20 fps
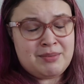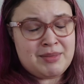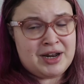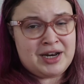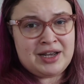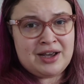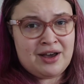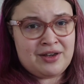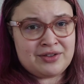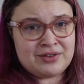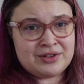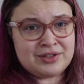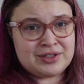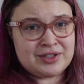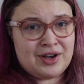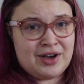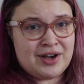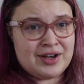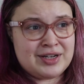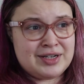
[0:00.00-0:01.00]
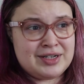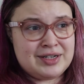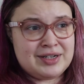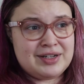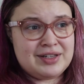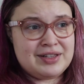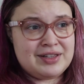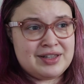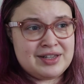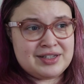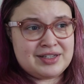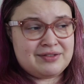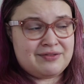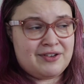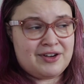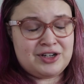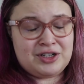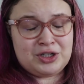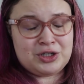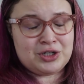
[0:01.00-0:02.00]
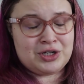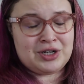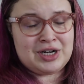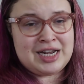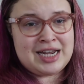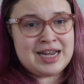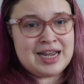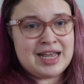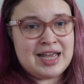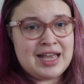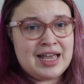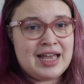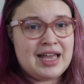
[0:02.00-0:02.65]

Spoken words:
many others on this fun journey,